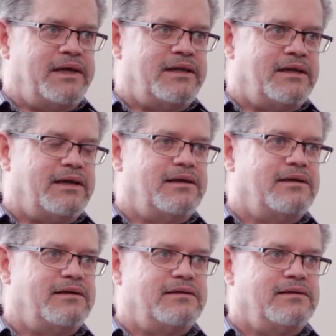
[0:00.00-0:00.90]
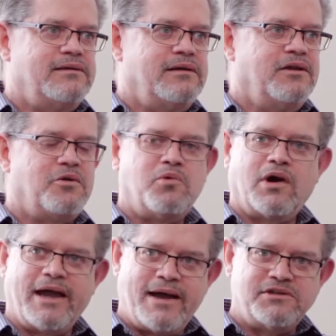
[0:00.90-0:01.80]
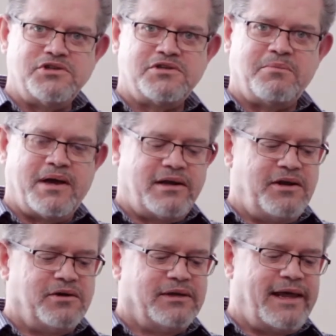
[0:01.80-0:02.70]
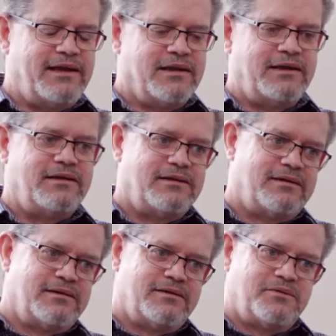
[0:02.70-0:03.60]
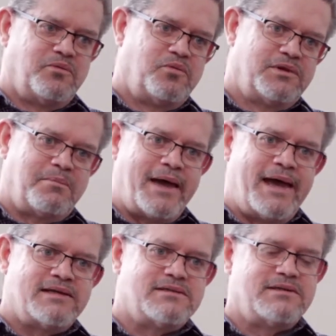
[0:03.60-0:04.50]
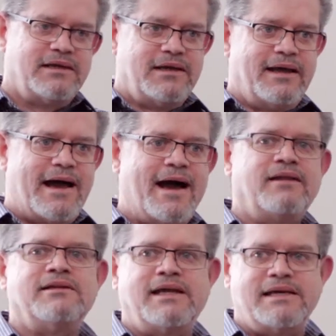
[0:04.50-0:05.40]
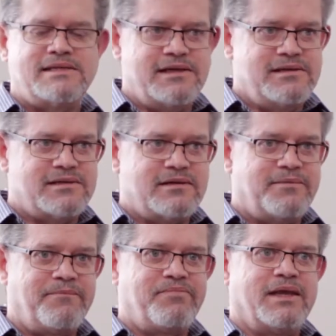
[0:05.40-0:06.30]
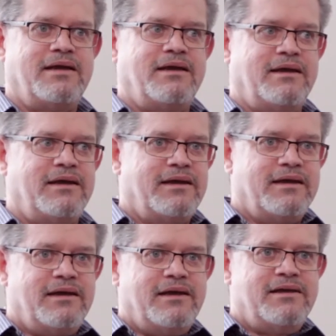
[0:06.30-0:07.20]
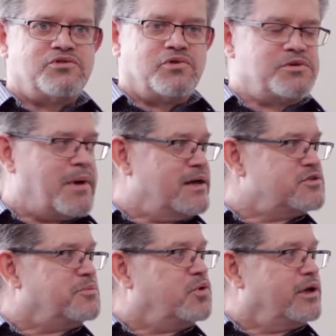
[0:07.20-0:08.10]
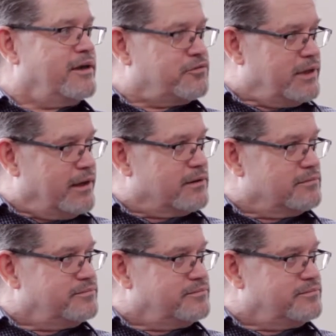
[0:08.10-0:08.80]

been a little more conscious about here lately, with the past holiday season, is responsible gifting.